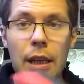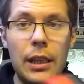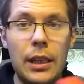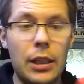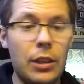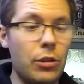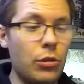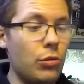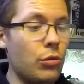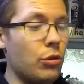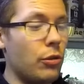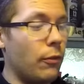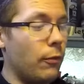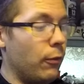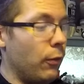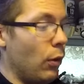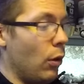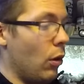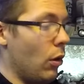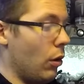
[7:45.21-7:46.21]
It uses
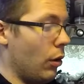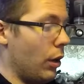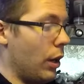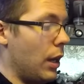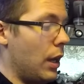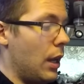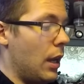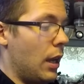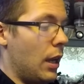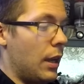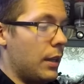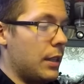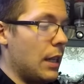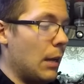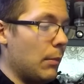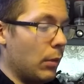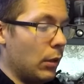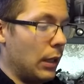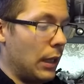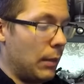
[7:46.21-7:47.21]
4
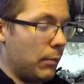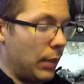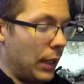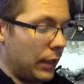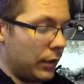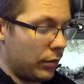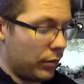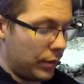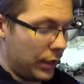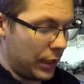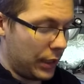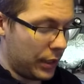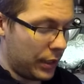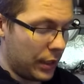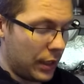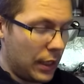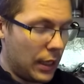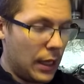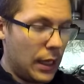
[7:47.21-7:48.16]
AA batteries.